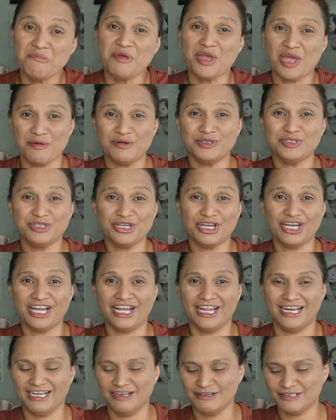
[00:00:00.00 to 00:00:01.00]
It was
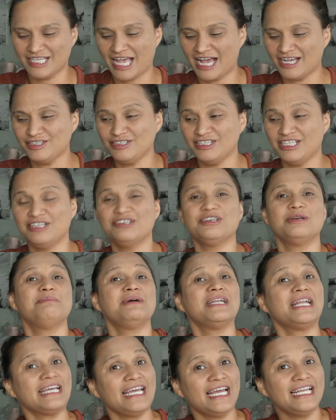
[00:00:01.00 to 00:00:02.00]
good. It was actually good,
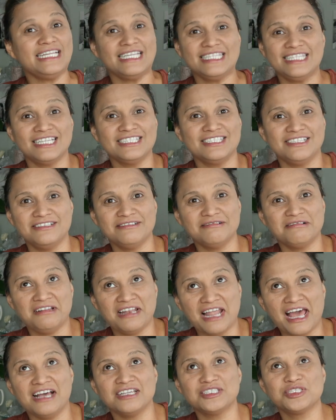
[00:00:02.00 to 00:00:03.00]
but again, it doesn't
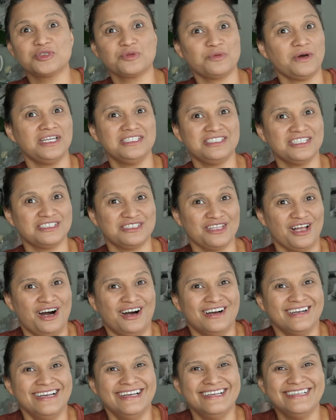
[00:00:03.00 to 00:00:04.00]
last twice as
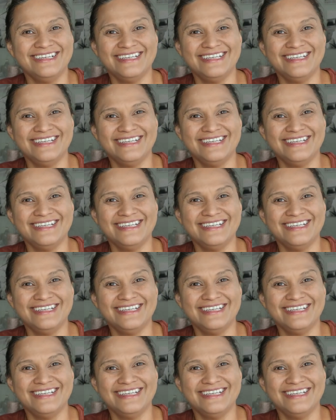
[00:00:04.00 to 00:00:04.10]
long.